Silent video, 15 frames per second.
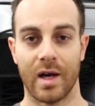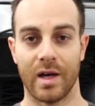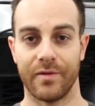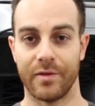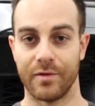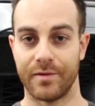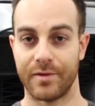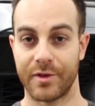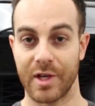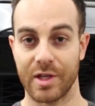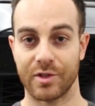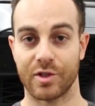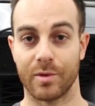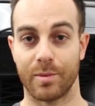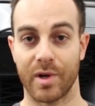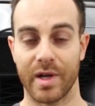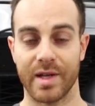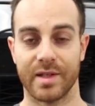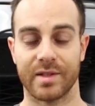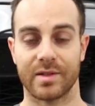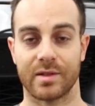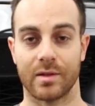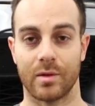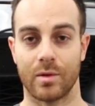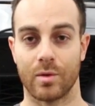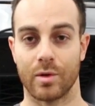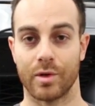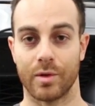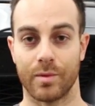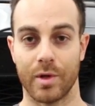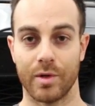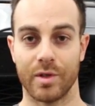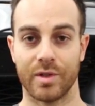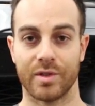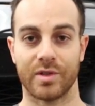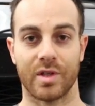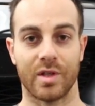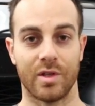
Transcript: If you have changed your brakes or your rotors,